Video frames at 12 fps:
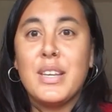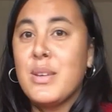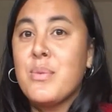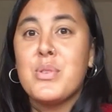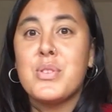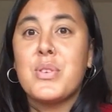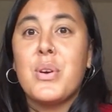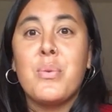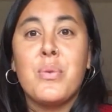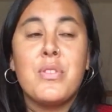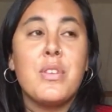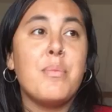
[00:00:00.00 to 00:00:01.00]
You would just go
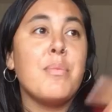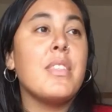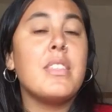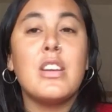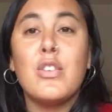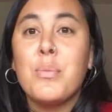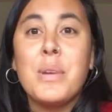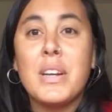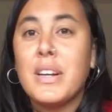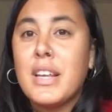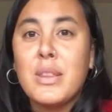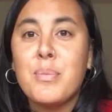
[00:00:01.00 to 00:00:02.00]
with them, then you'll meet
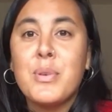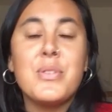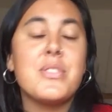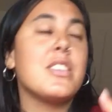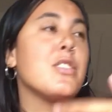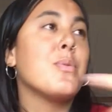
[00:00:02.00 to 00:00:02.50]
another person,